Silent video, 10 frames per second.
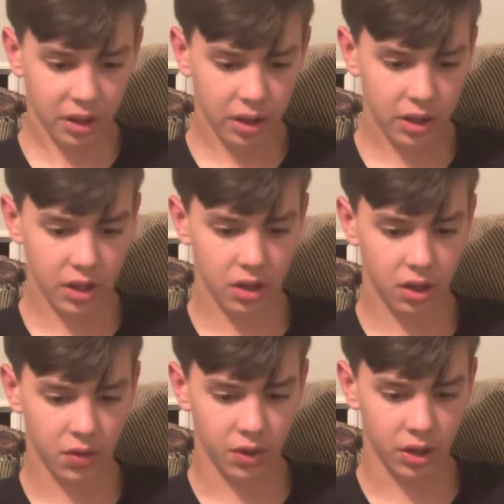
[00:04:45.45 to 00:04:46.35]
This
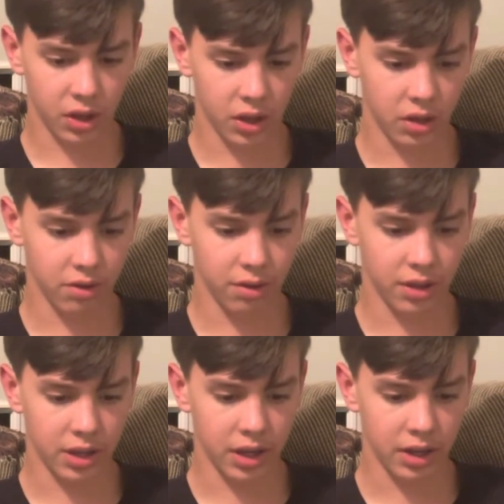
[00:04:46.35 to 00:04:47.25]
calls for endurance from the
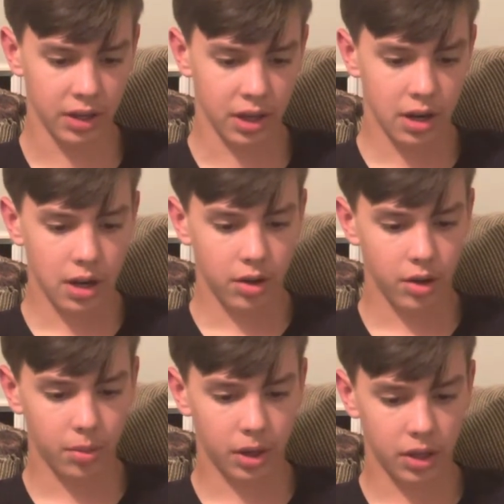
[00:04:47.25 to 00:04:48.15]
saints,
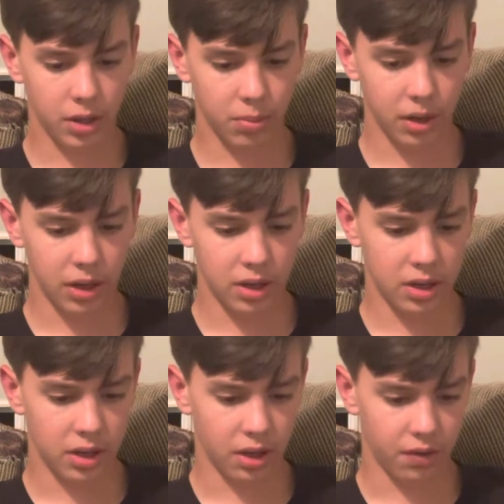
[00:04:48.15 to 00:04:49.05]
keep God's commands in
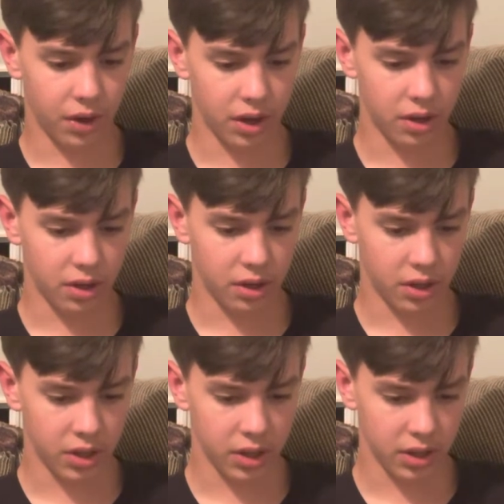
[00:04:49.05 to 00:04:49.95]
their faith in
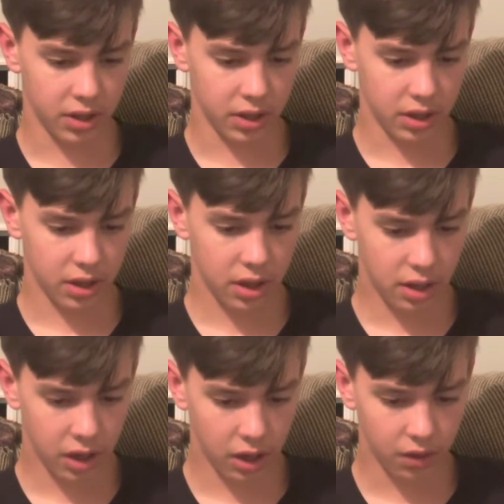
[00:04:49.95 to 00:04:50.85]
Jesus.
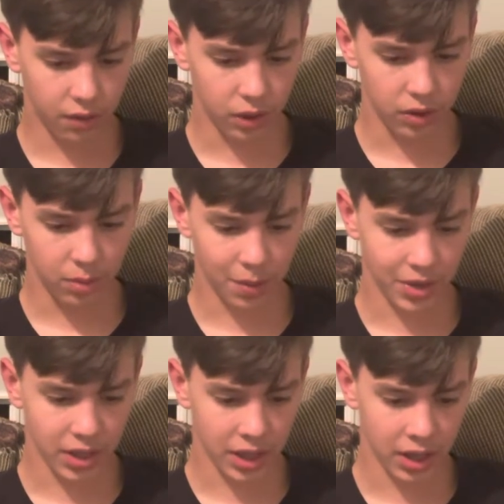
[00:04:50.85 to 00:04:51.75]
Then I heard a voice from heaven
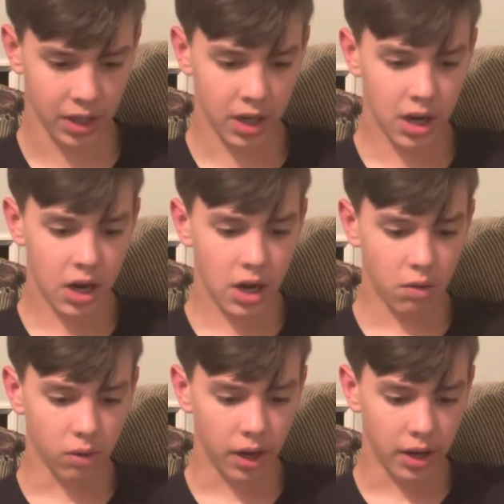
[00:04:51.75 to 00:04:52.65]
saying,
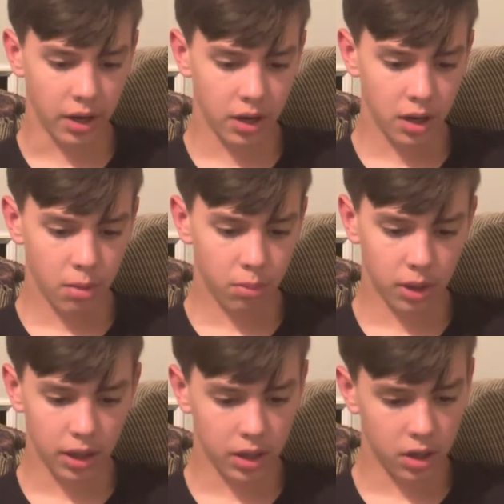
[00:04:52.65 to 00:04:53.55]
Right,
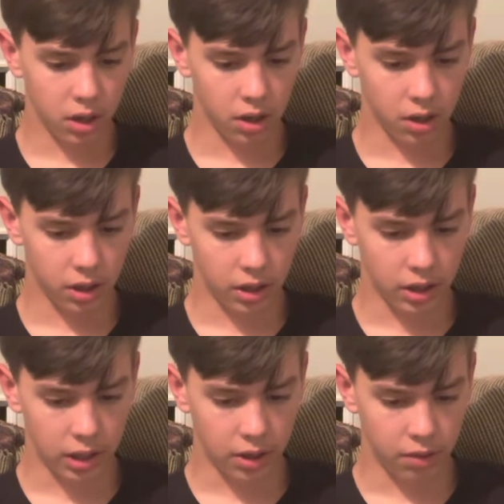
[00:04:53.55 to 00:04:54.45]
blessed are the
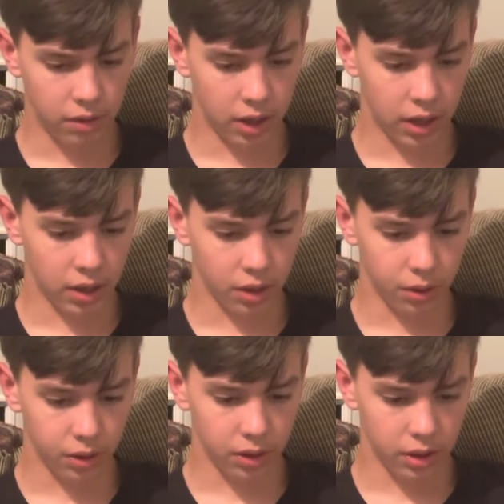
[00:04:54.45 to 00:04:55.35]
dead who die in the
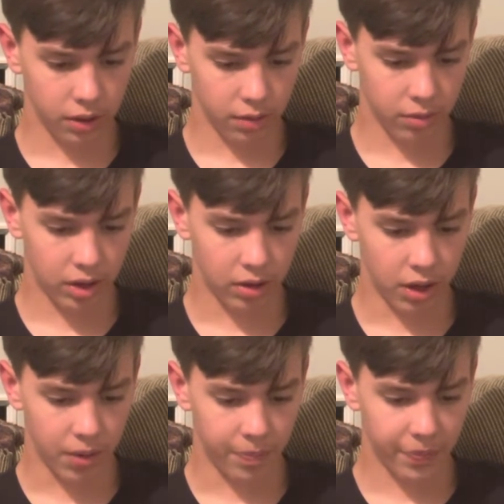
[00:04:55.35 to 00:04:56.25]
Lord from now
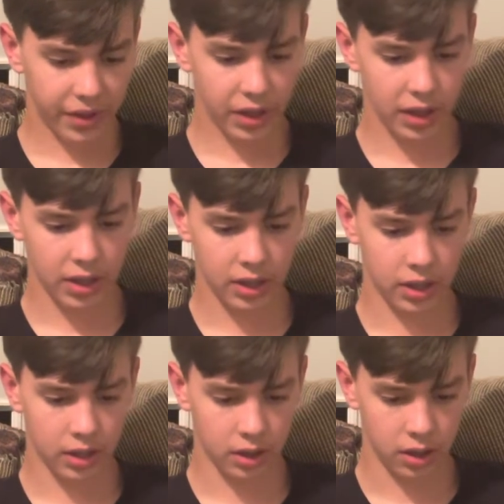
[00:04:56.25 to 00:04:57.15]
on. Yes,
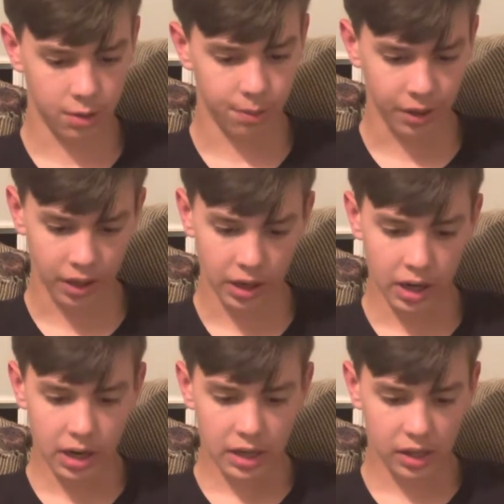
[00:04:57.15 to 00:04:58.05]
says the Spirit,
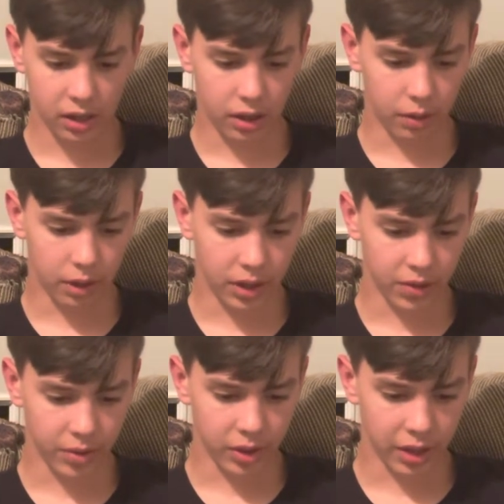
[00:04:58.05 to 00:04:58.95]
so they'll rest
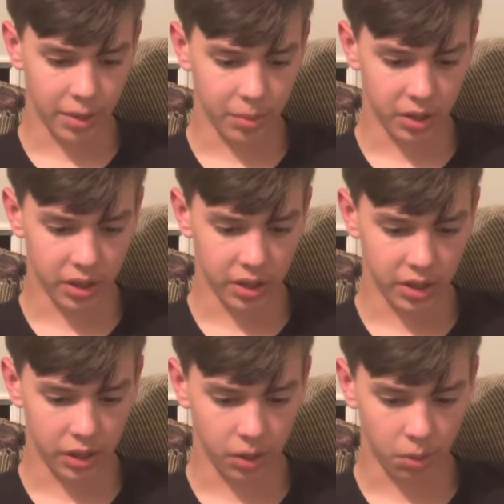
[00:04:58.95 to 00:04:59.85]
from their labors, since
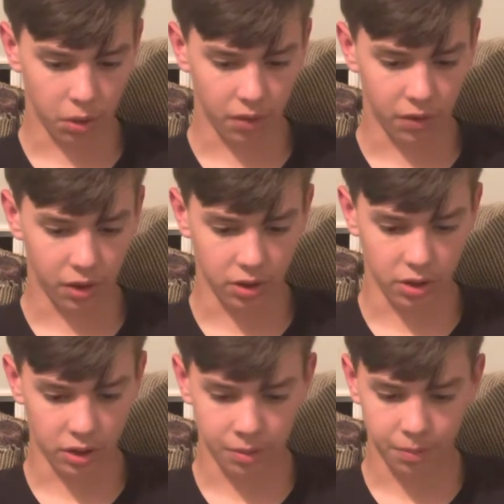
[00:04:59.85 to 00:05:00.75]
their work follows
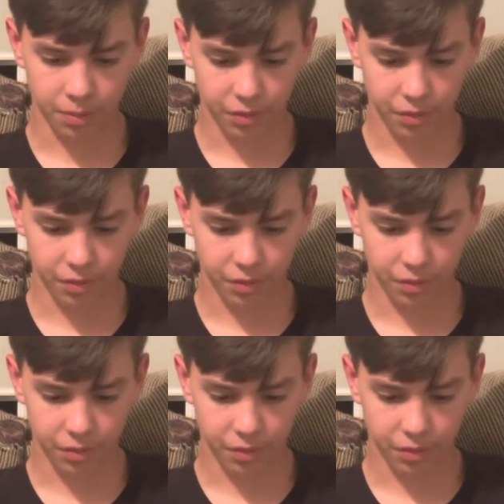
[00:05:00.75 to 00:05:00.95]
them,